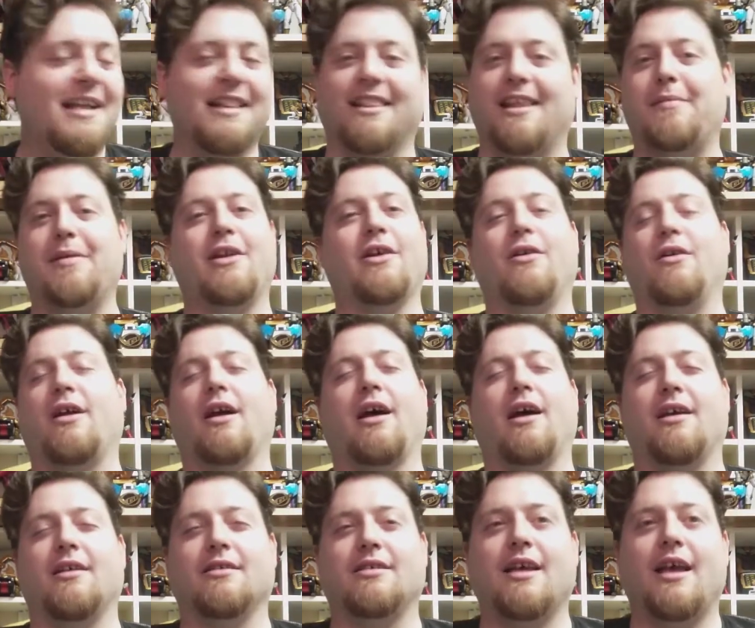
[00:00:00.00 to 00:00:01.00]
Let me know,
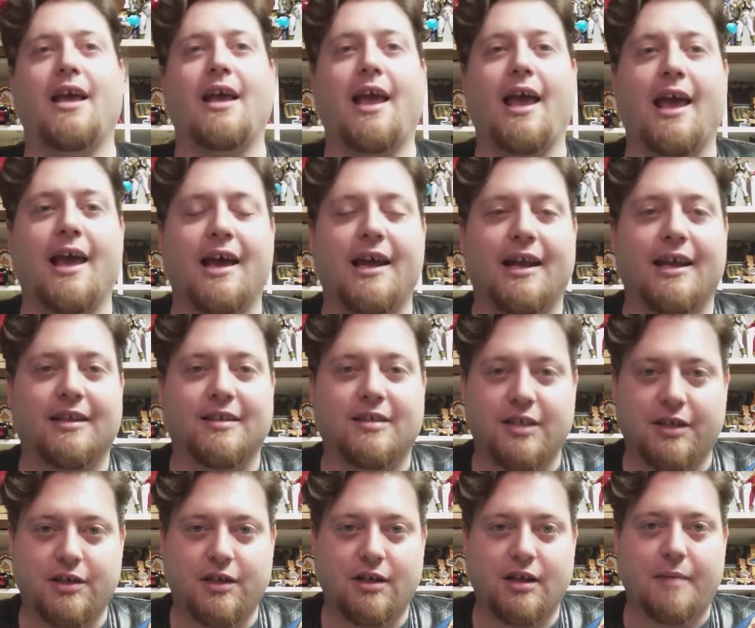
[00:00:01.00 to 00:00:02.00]
guys. And
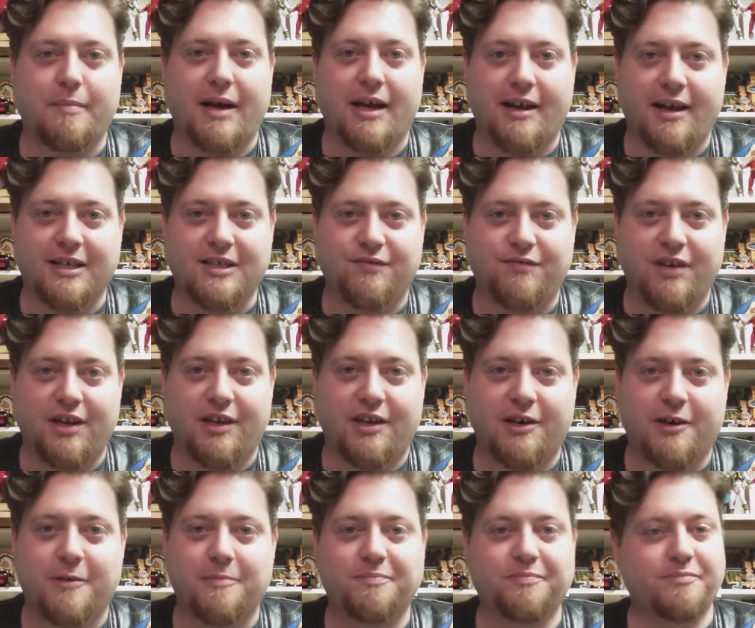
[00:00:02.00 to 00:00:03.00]
until my next
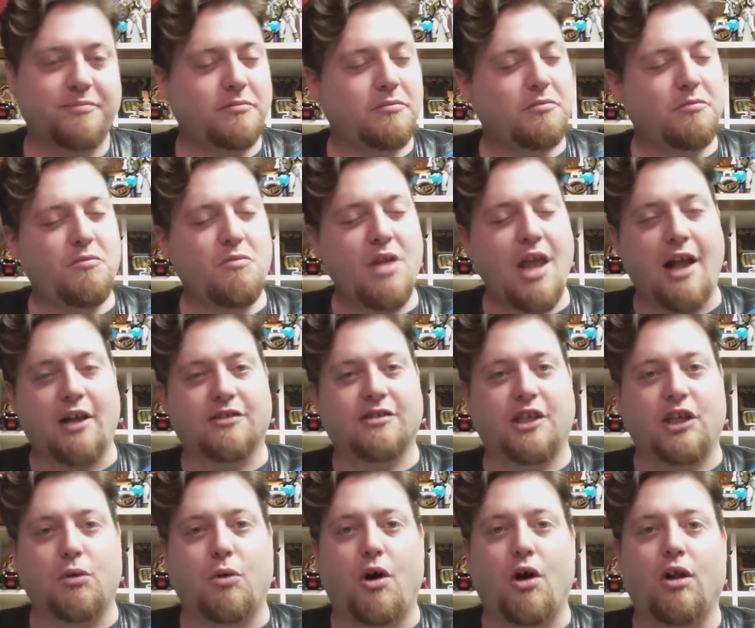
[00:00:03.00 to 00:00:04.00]
video, I'll
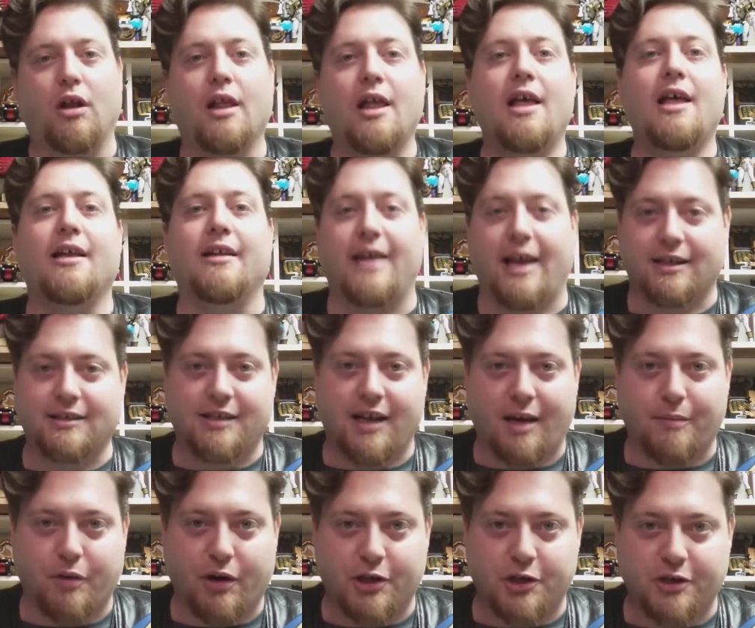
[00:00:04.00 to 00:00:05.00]
see you all next
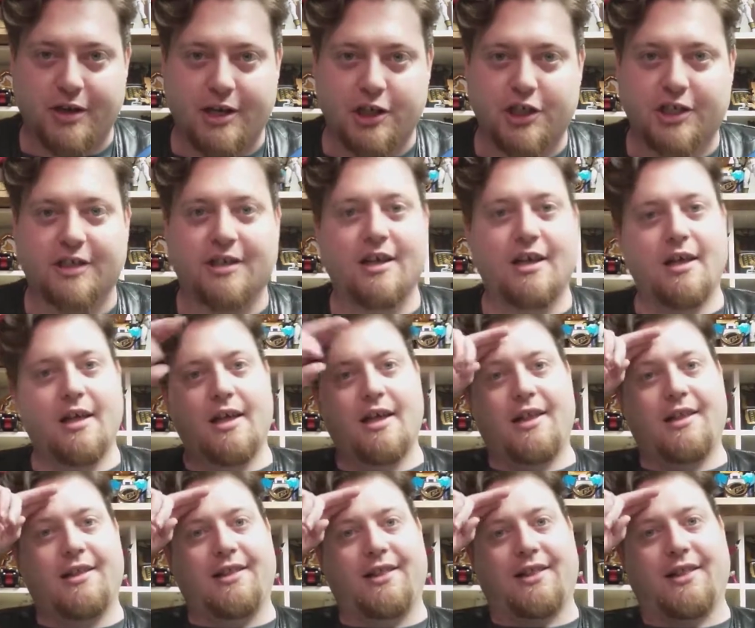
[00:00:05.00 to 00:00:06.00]
time, Ranger Nation.
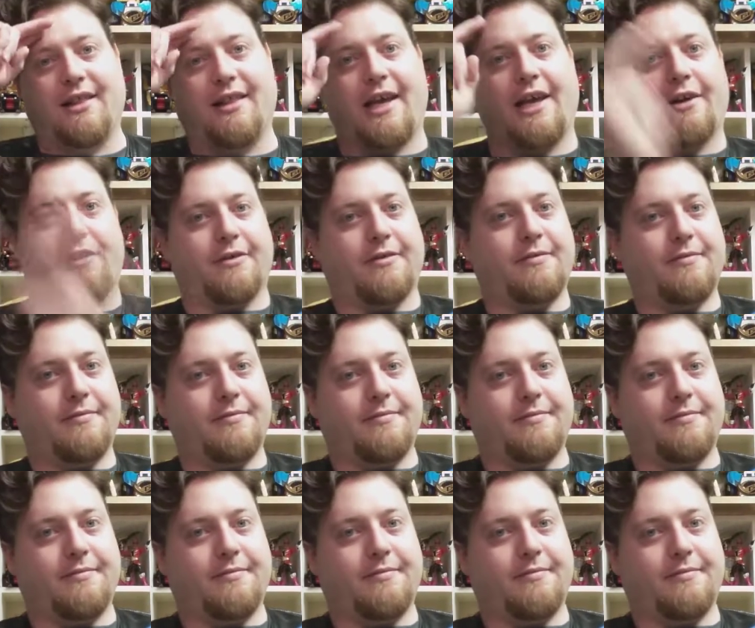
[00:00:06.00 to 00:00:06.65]
Later.